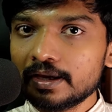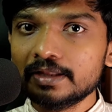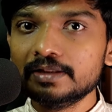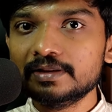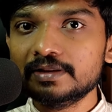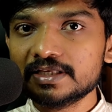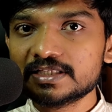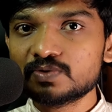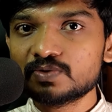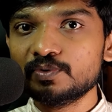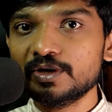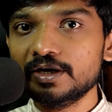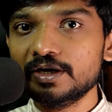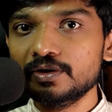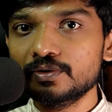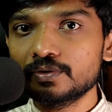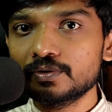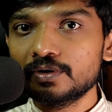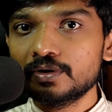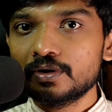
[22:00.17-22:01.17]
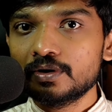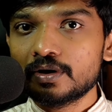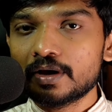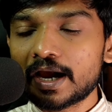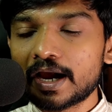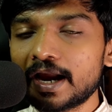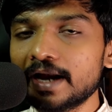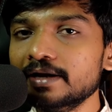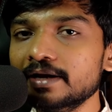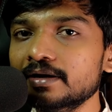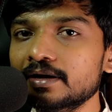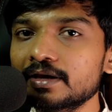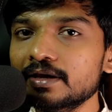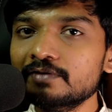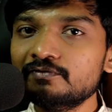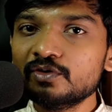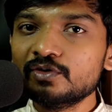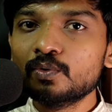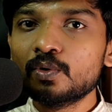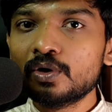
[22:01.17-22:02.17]
in this video. And
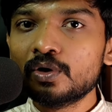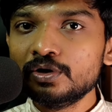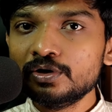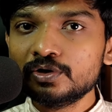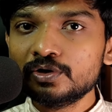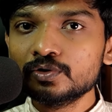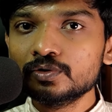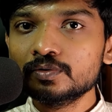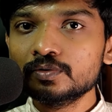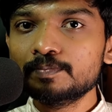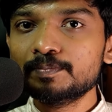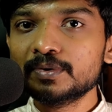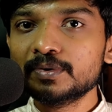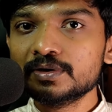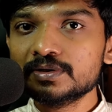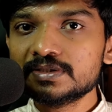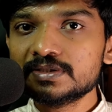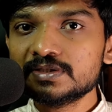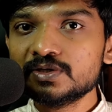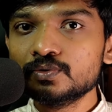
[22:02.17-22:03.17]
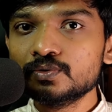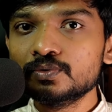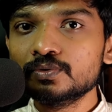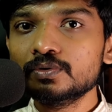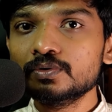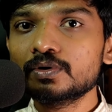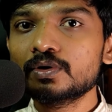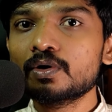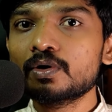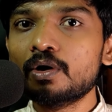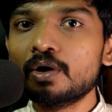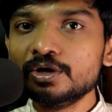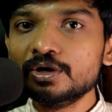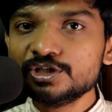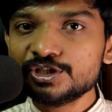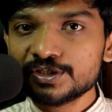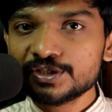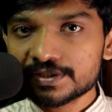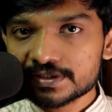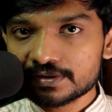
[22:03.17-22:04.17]
if you want to pursue
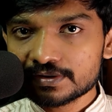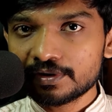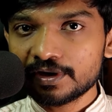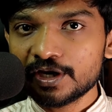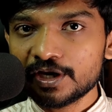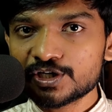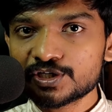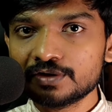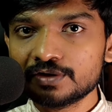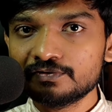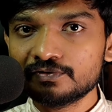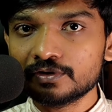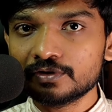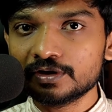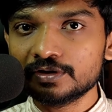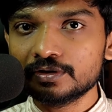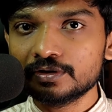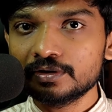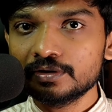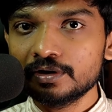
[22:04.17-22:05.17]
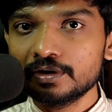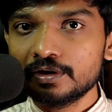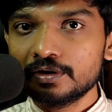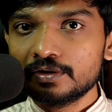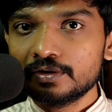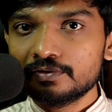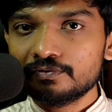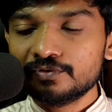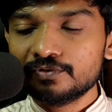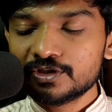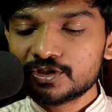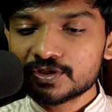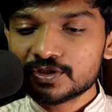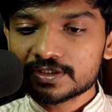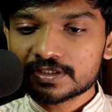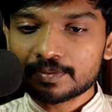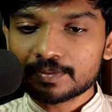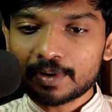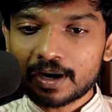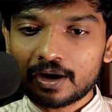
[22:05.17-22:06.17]
conscious creation further, which
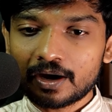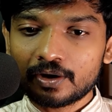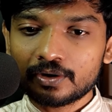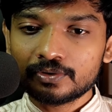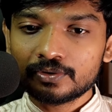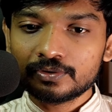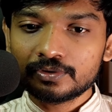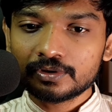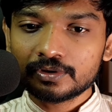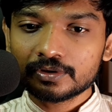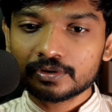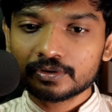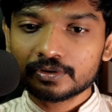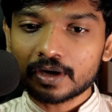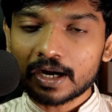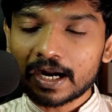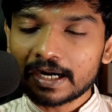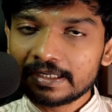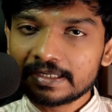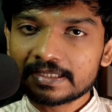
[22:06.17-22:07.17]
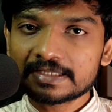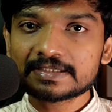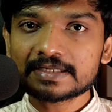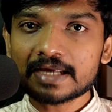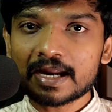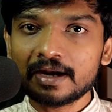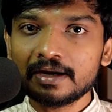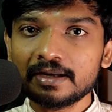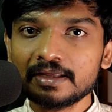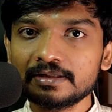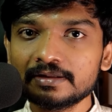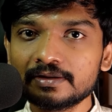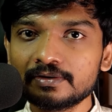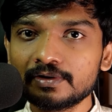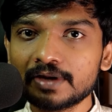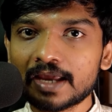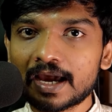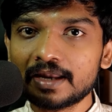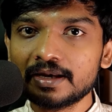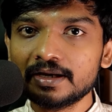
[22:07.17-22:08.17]
is about understanding the
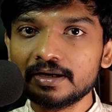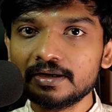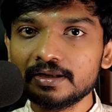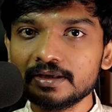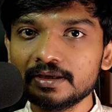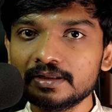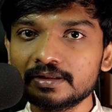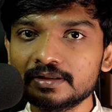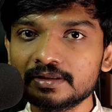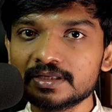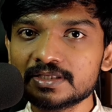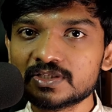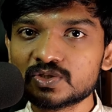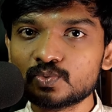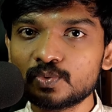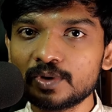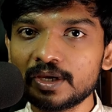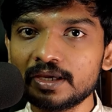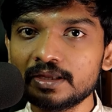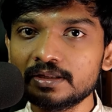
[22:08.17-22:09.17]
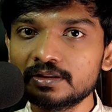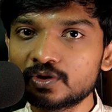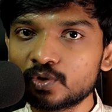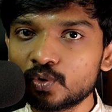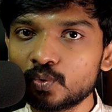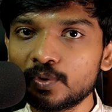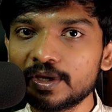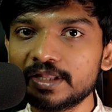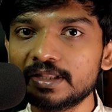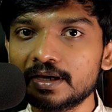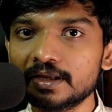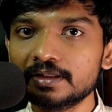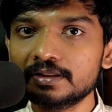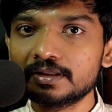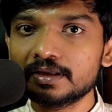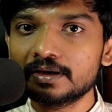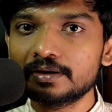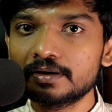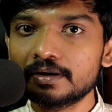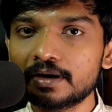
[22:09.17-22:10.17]
reality in this way through
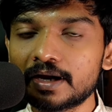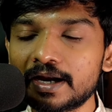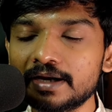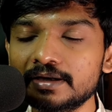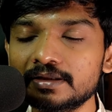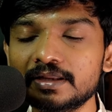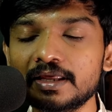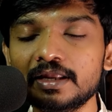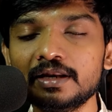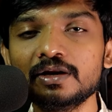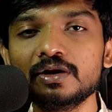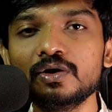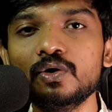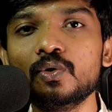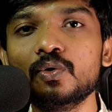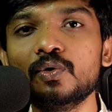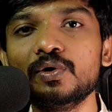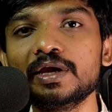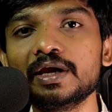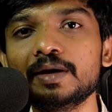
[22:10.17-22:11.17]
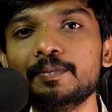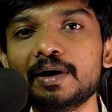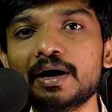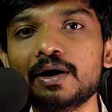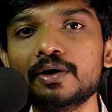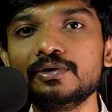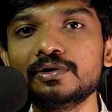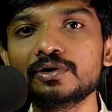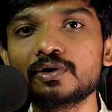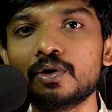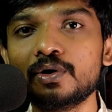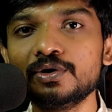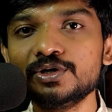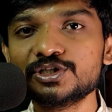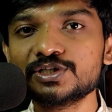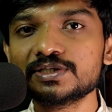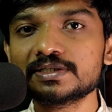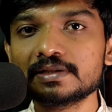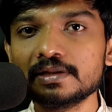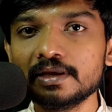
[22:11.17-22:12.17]
Vedanta and then going about
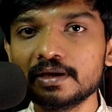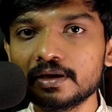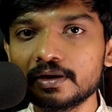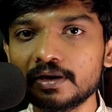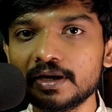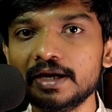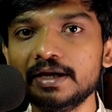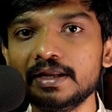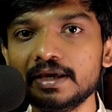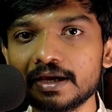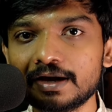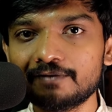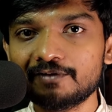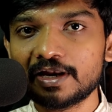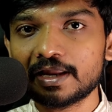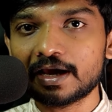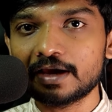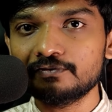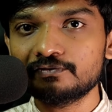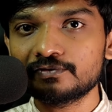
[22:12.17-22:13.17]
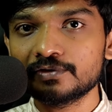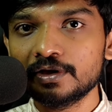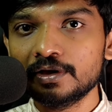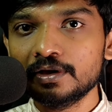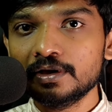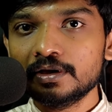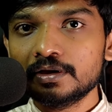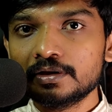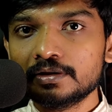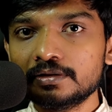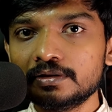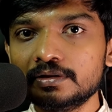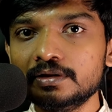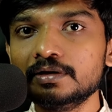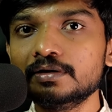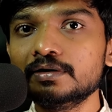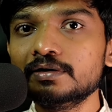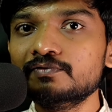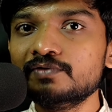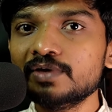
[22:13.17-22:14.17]
consciously creating our life
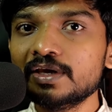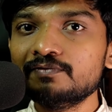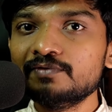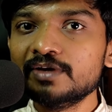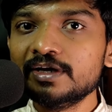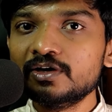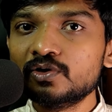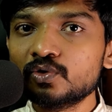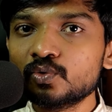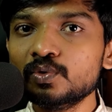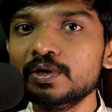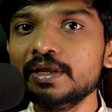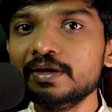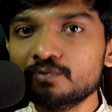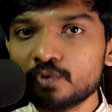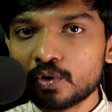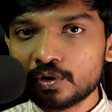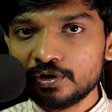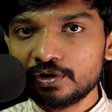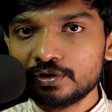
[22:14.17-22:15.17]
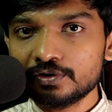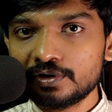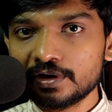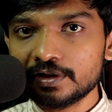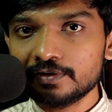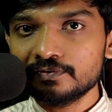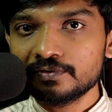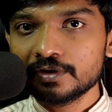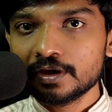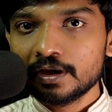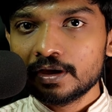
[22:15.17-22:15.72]
the way we truly want to live,